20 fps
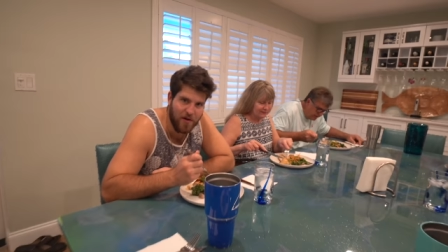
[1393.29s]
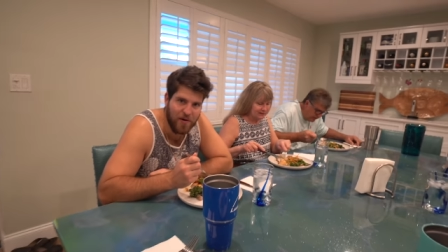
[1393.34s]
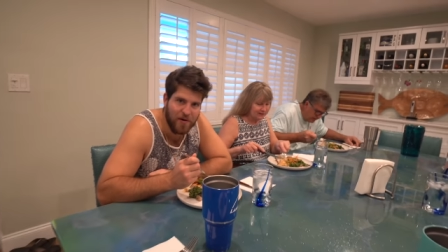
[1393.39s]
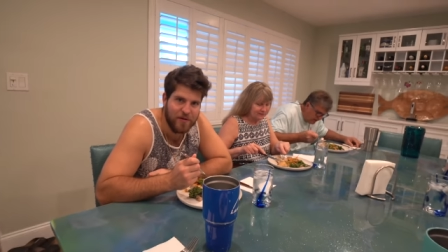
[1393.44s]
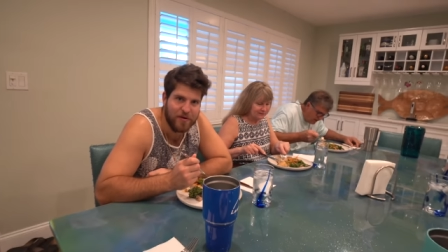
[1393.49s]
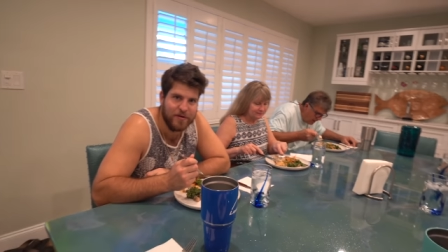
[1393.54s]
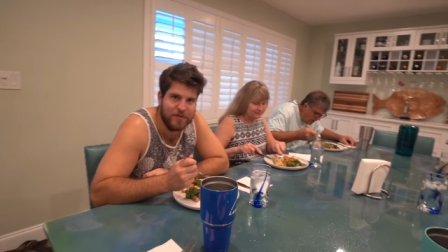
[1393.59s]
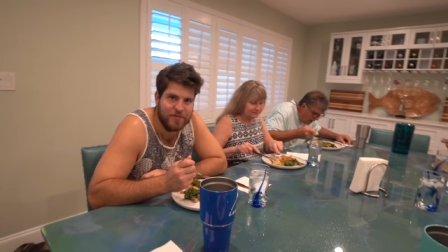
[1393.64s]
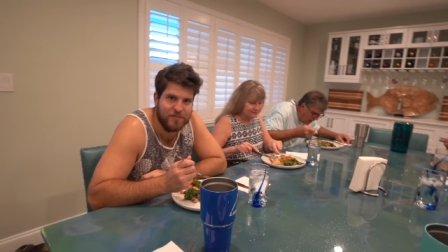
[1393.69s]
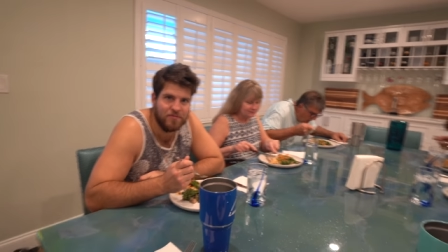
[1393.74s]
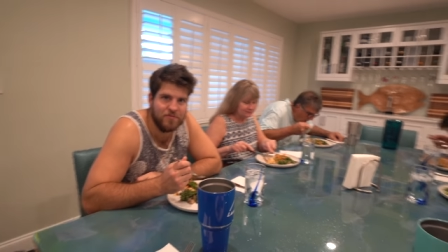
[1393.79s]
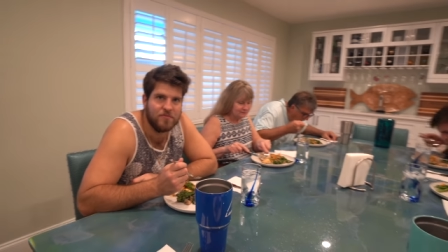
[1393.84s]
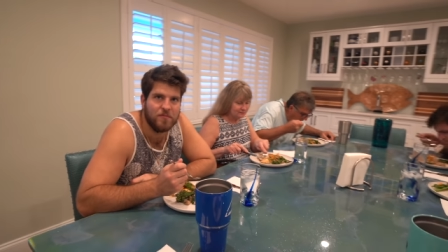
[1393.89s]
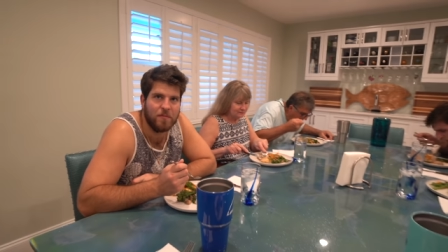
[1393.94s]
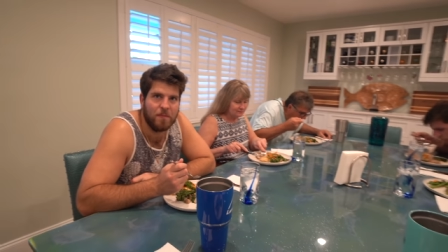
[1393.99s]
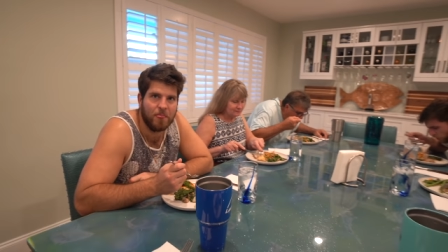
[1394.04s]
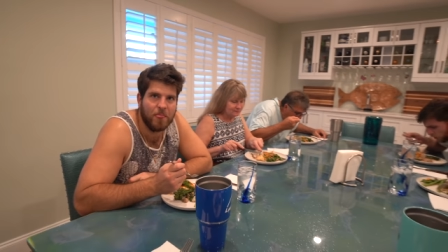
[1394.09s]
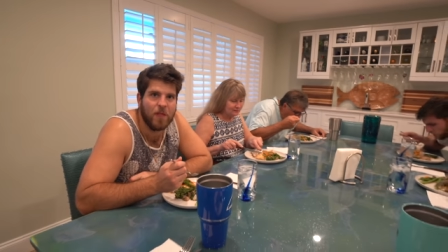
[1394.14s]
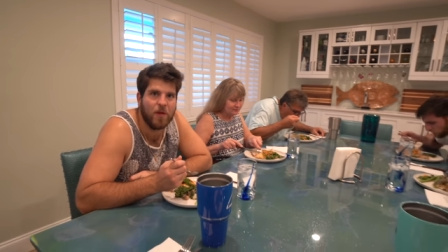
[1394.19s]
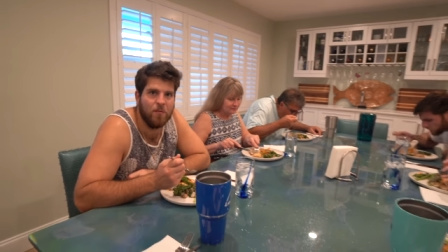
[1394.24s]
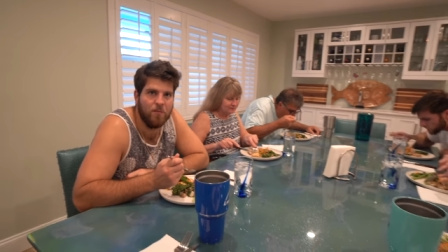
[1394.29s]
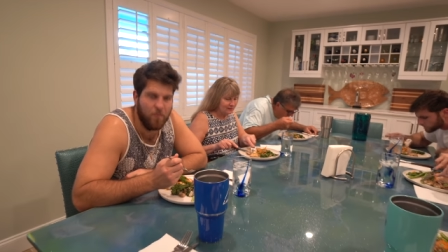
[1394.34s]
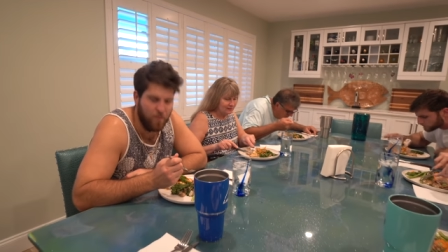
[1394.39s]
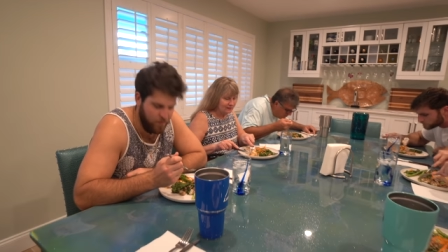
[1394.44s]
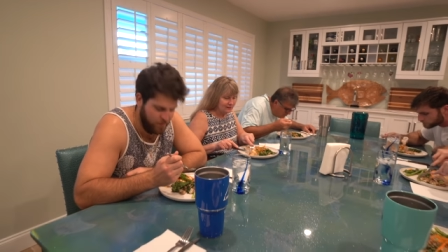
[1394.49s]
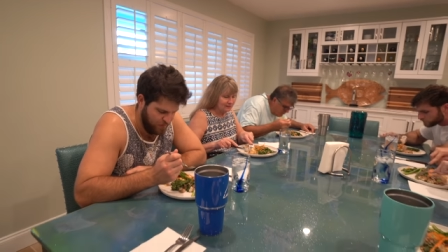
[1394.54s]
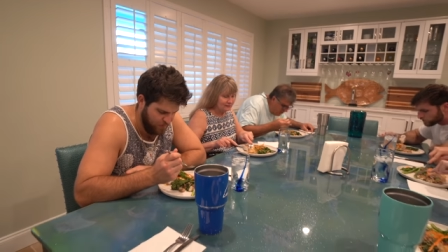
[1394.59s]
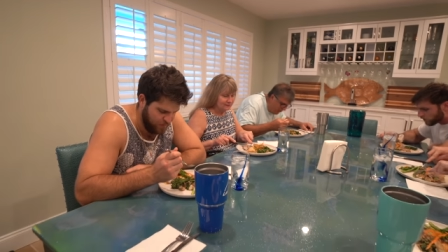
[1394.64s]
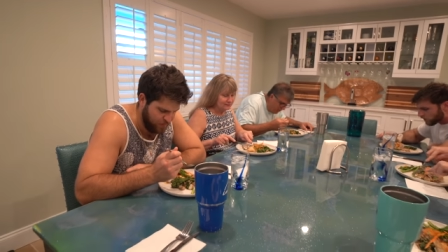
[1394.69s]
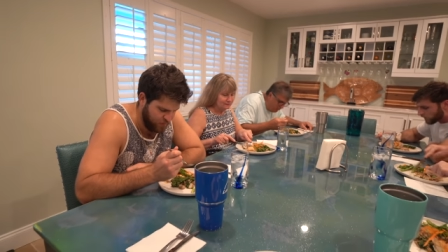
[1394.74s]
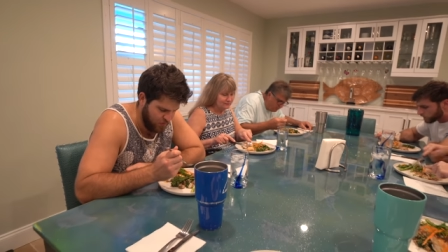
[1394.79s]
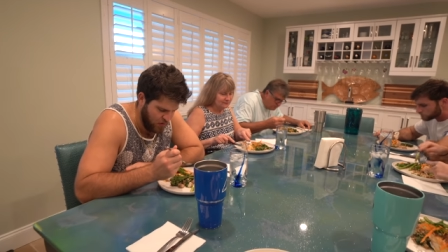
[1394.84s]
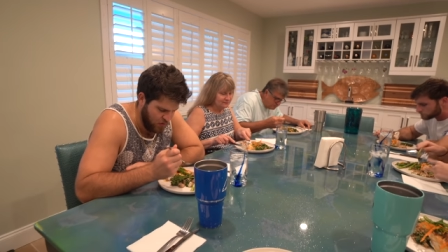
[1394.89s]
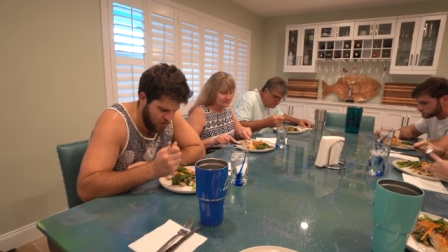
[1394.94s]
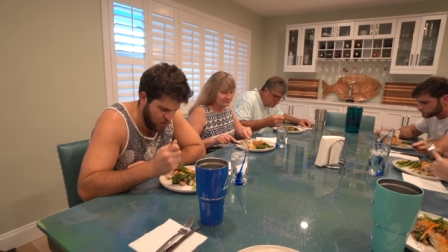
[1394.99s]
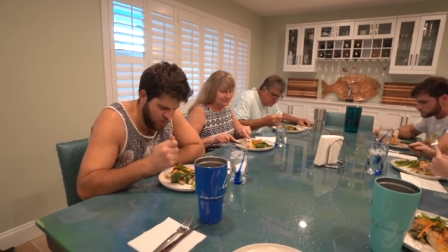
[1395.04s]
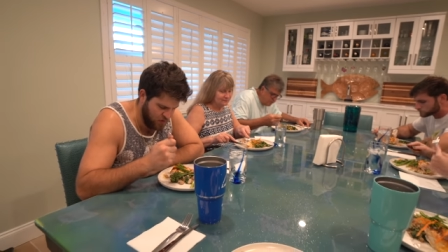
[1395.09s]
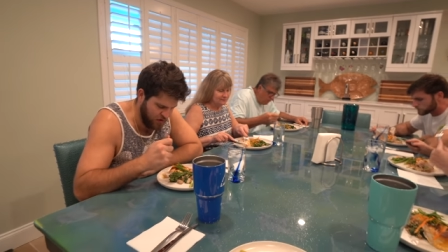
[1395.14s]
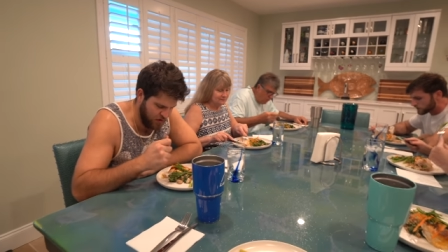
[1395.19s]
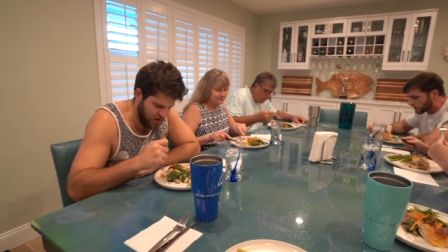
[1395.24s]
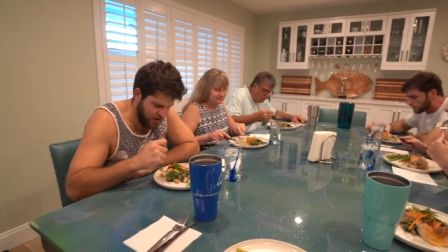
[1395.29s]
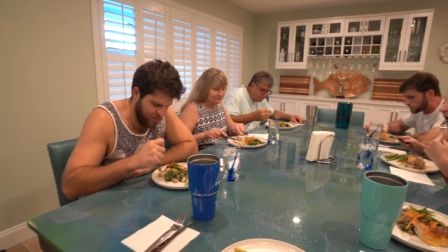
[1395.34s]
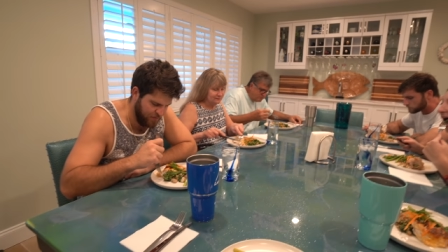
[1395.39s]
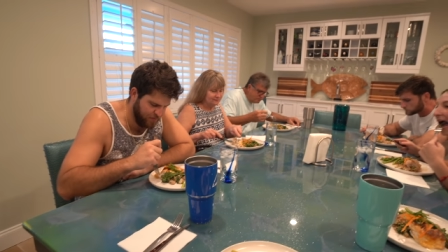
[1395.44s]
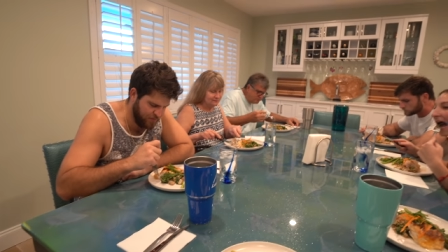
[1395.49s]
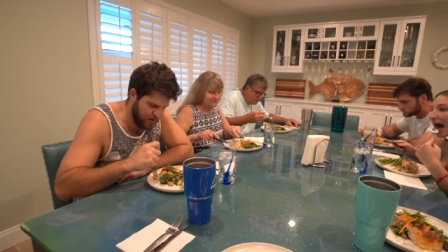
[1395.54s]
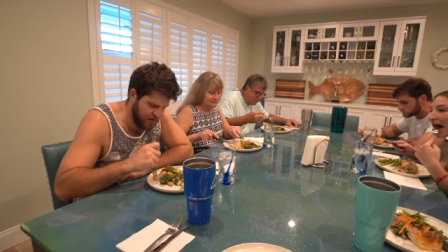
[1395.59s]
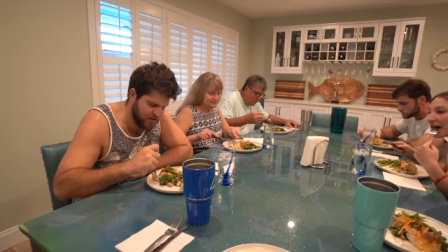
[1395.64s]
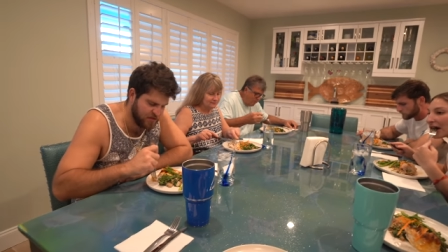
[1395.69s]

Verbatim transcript: Yeah, that big piece of fish. Oh yeah,